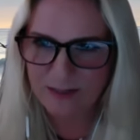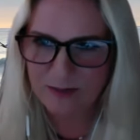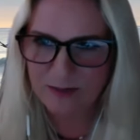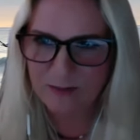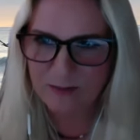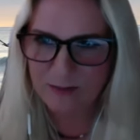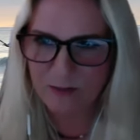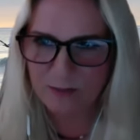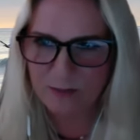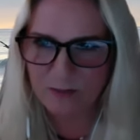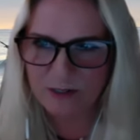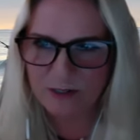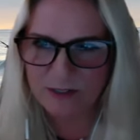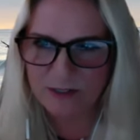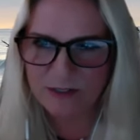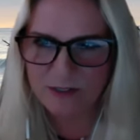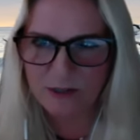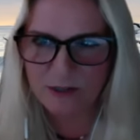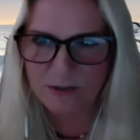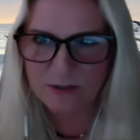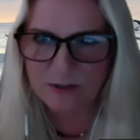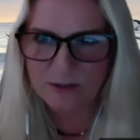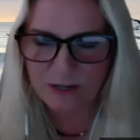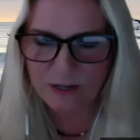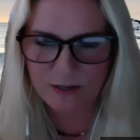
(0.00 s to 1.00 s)
But what did you
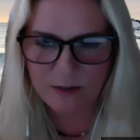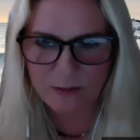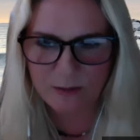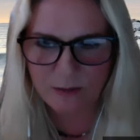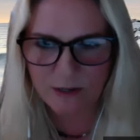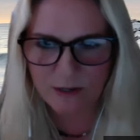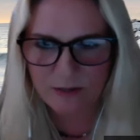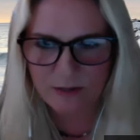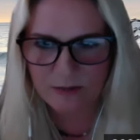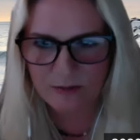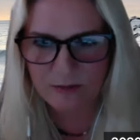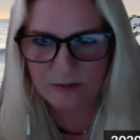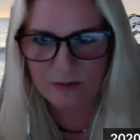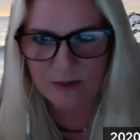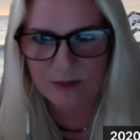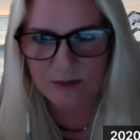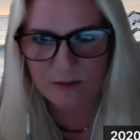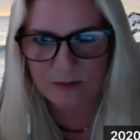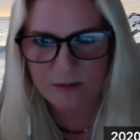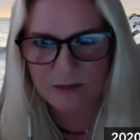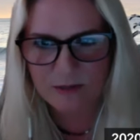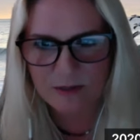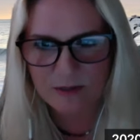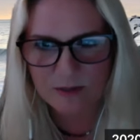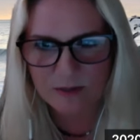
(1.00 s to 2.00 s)
take away from that
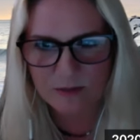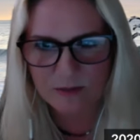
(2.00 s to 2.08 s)
when